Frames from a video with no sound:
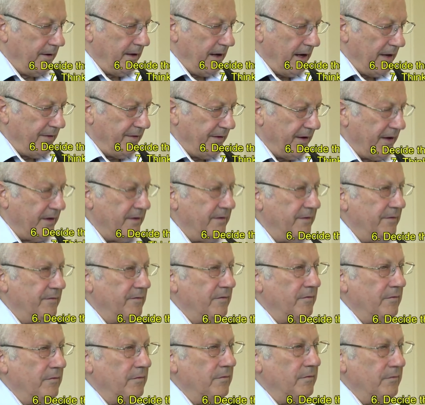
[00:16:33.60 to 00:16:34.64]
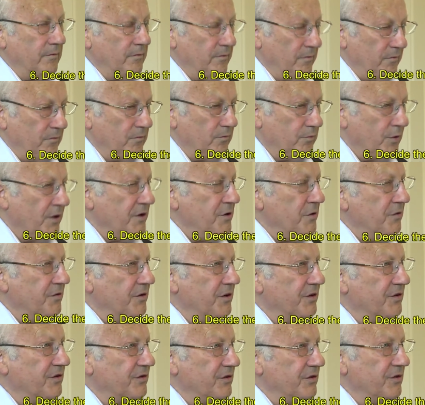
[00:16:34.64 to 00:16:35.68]
And then, when you've
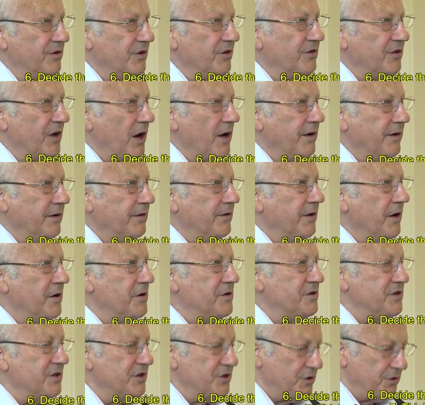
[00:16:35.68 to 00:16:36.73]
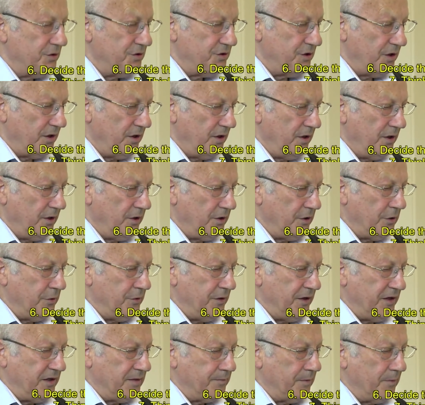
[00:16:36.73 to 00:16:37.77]
decided those issues, you
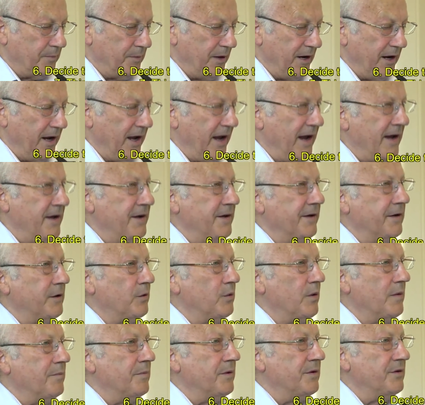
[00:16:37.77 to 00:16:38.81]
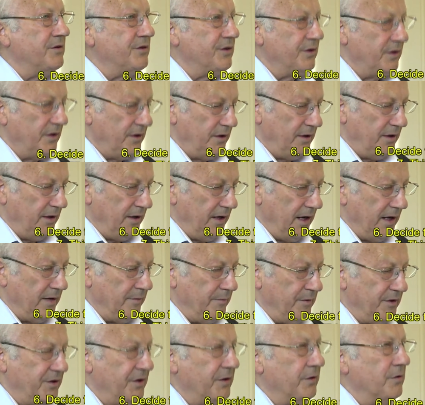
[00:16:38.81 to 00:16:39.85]
need to prepare any equipment and
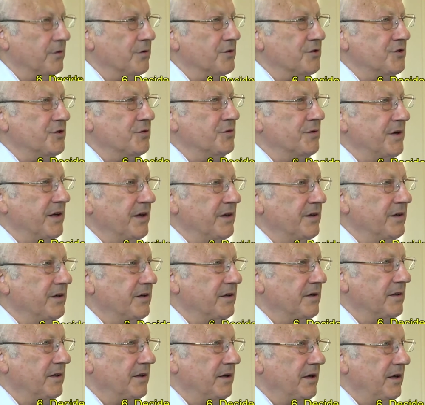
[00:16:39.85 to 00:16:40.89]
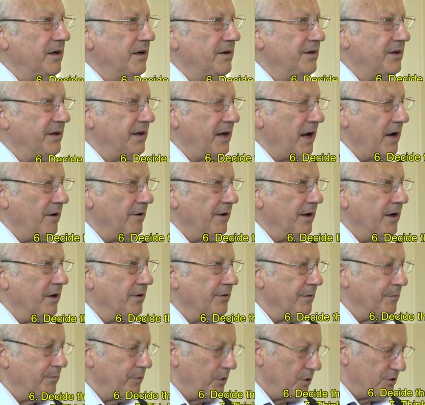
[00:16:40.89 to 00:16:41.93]
materials you need to carry
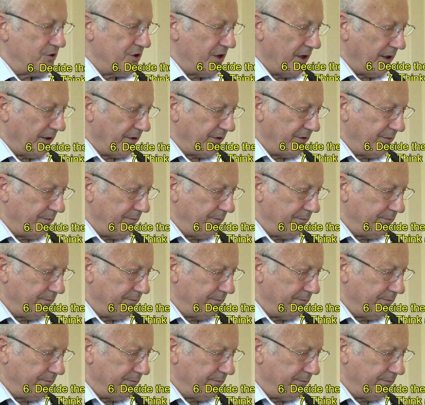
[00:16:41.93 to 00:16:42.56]
out the project.